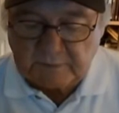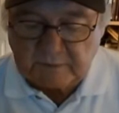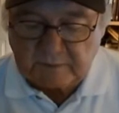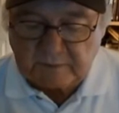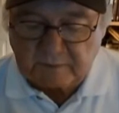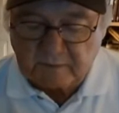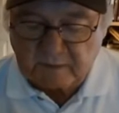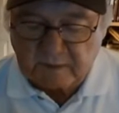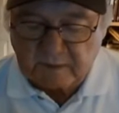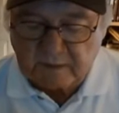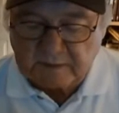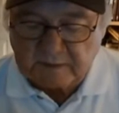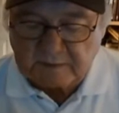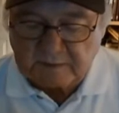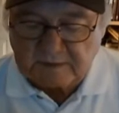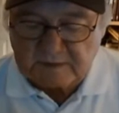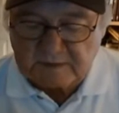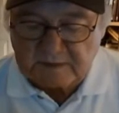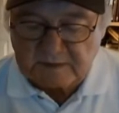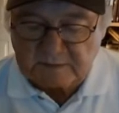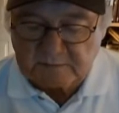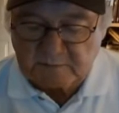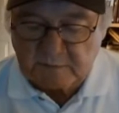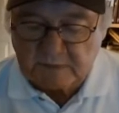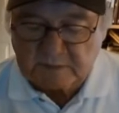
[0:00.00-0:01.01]
at tonight's
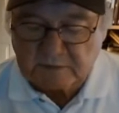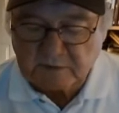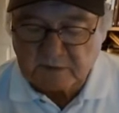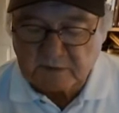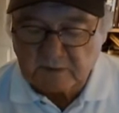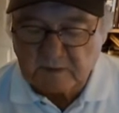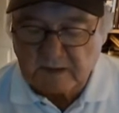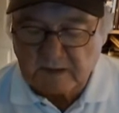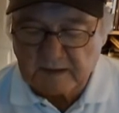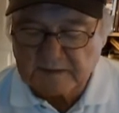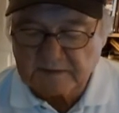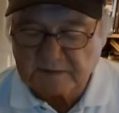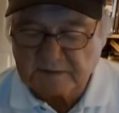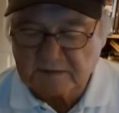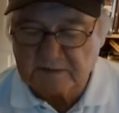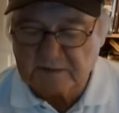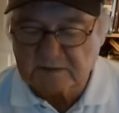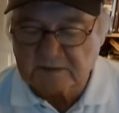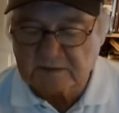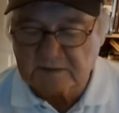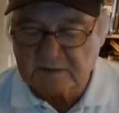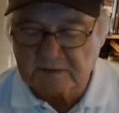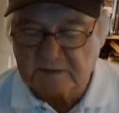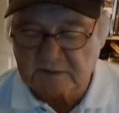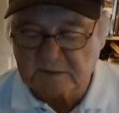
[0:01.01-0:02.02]
specialized
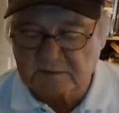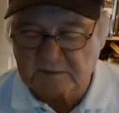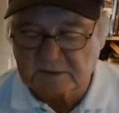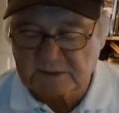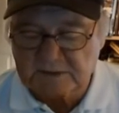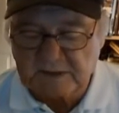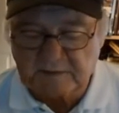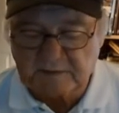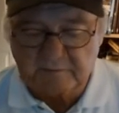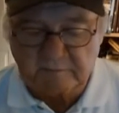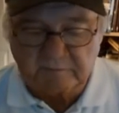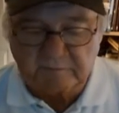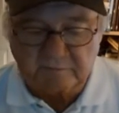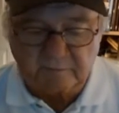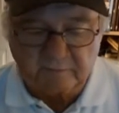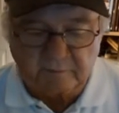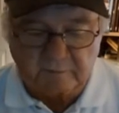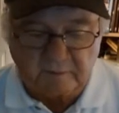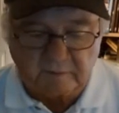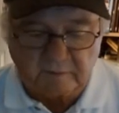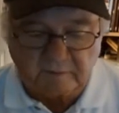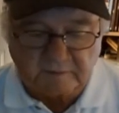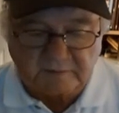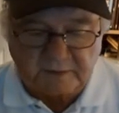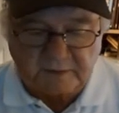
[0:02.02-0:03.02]
distance of 7
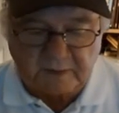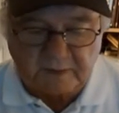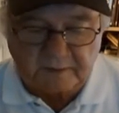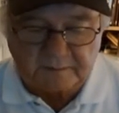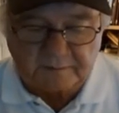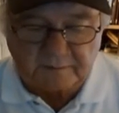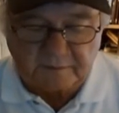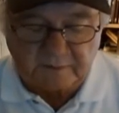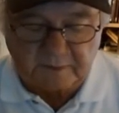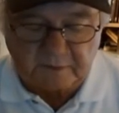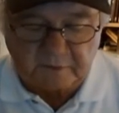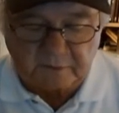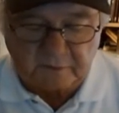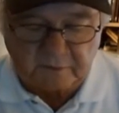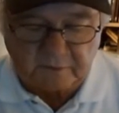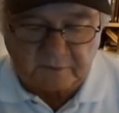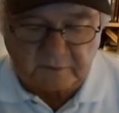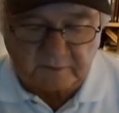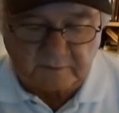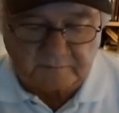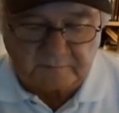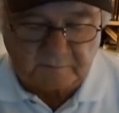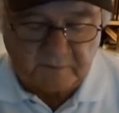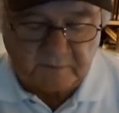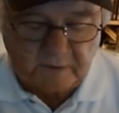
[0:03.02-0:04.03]
furlongs on the
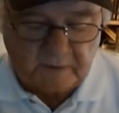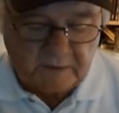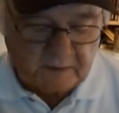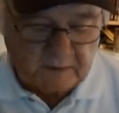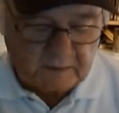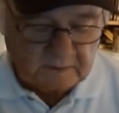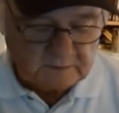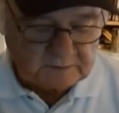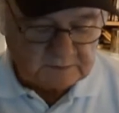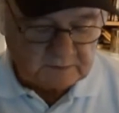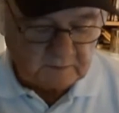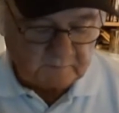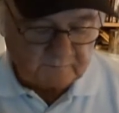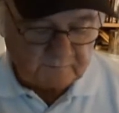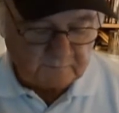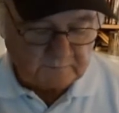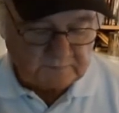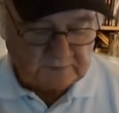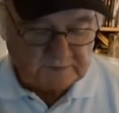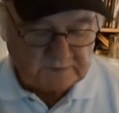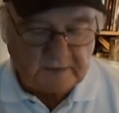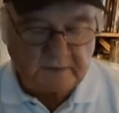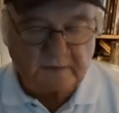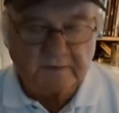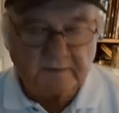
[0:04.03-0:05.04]
dirt. So from
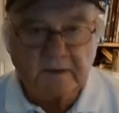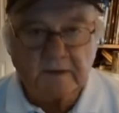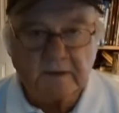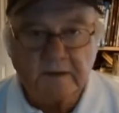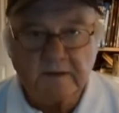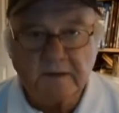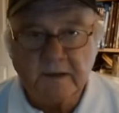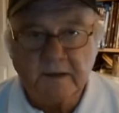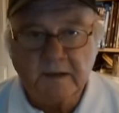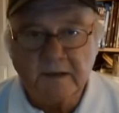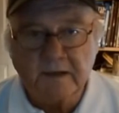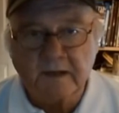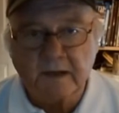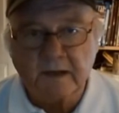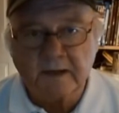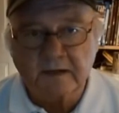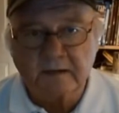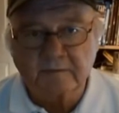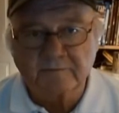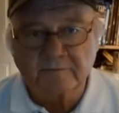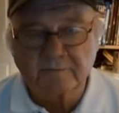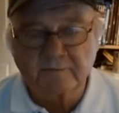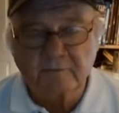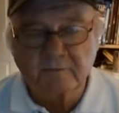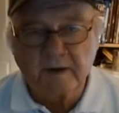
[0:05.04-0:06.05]
Santa Anita on
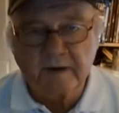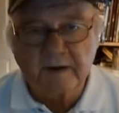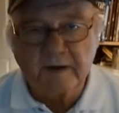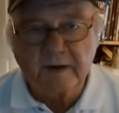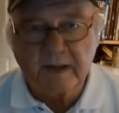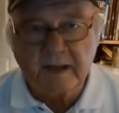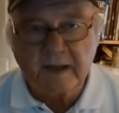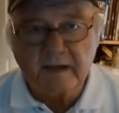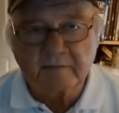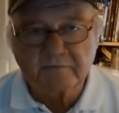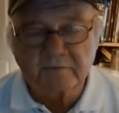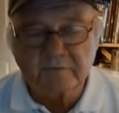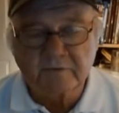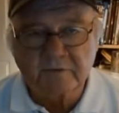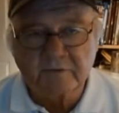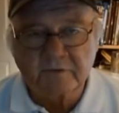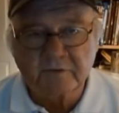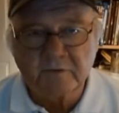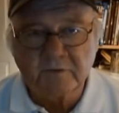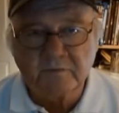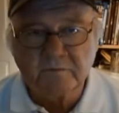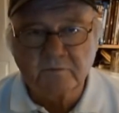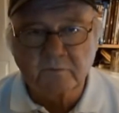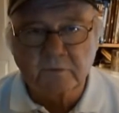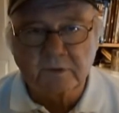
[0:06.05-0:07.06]
a Friday
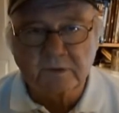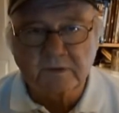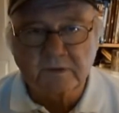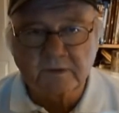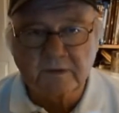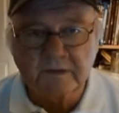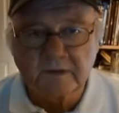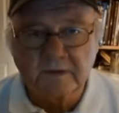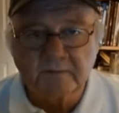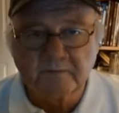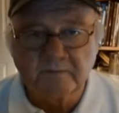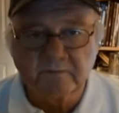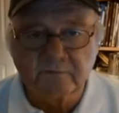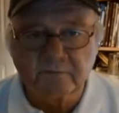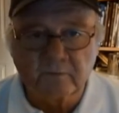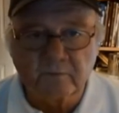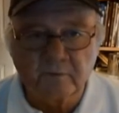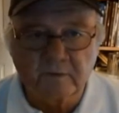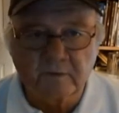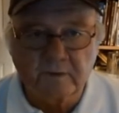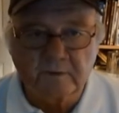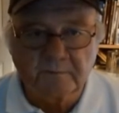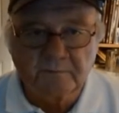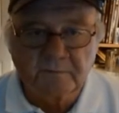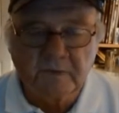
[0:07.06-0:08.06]
afternoon, Rick Needham
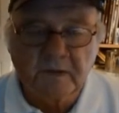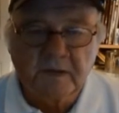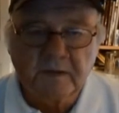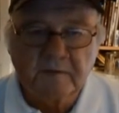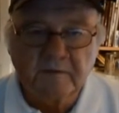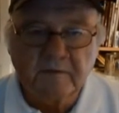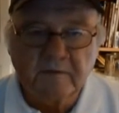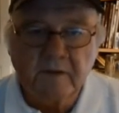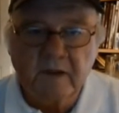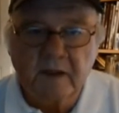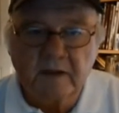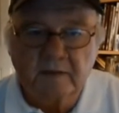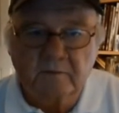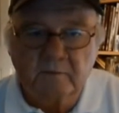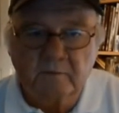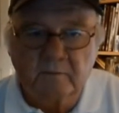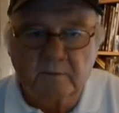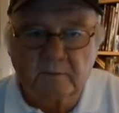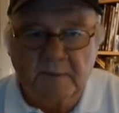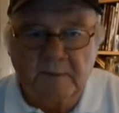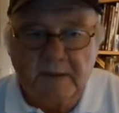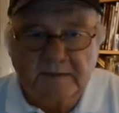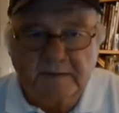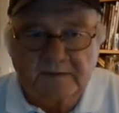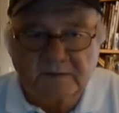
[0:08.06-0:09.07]
for the
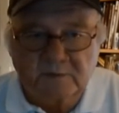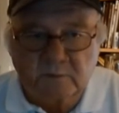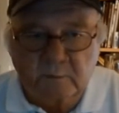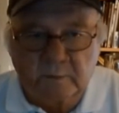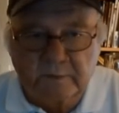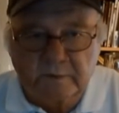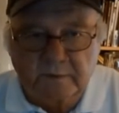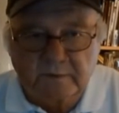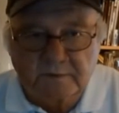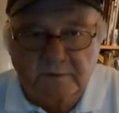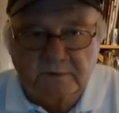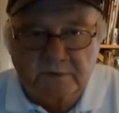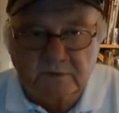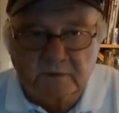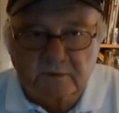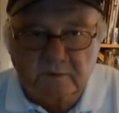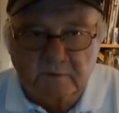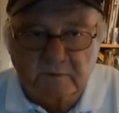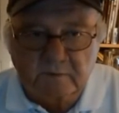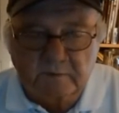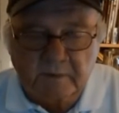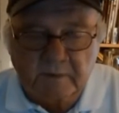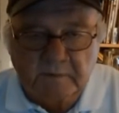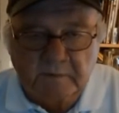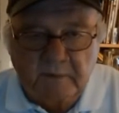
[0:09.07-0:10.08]
Equibase Winner's
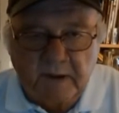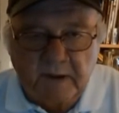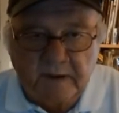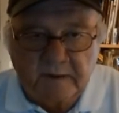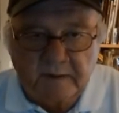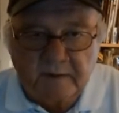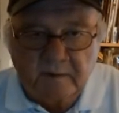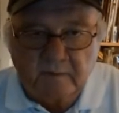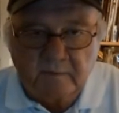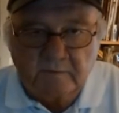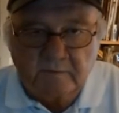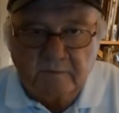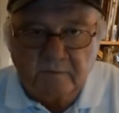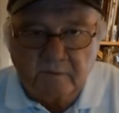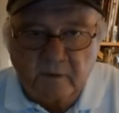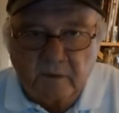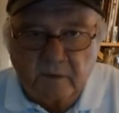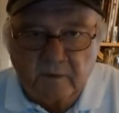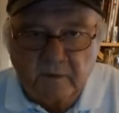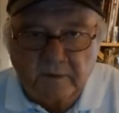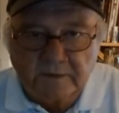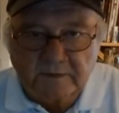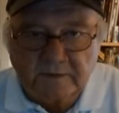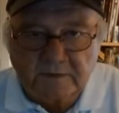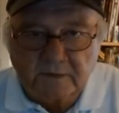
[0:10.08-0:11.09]
Circle, reminding you as
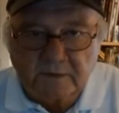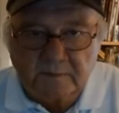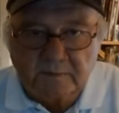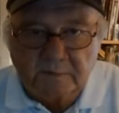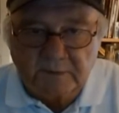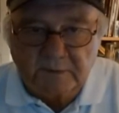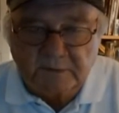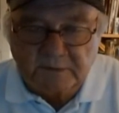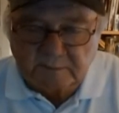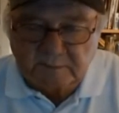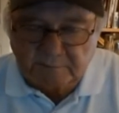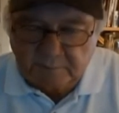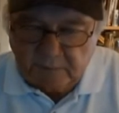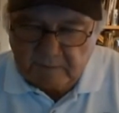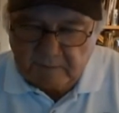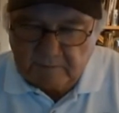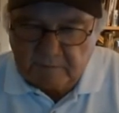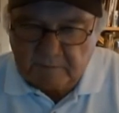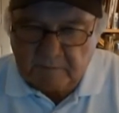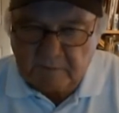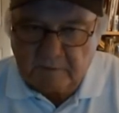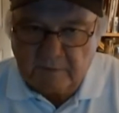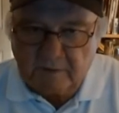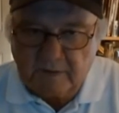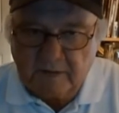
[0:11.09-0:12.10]
always to please bet
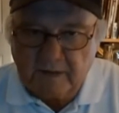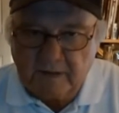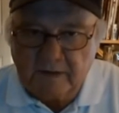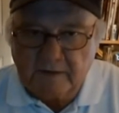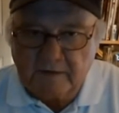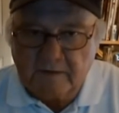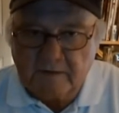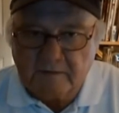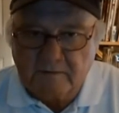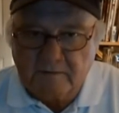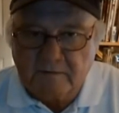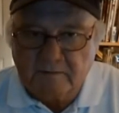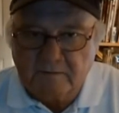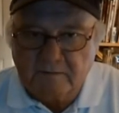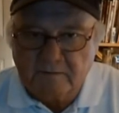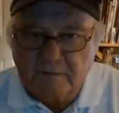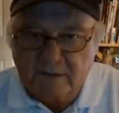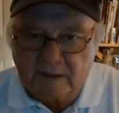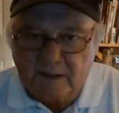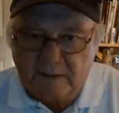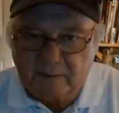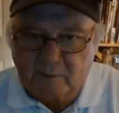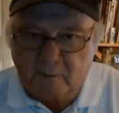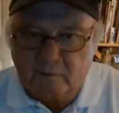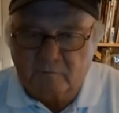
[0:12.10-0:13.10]
with your head,
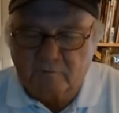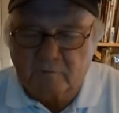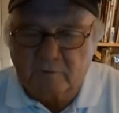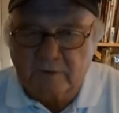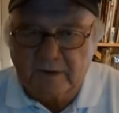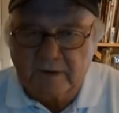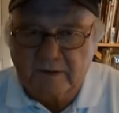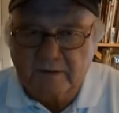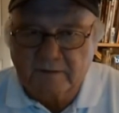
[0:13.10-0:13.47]
not over it.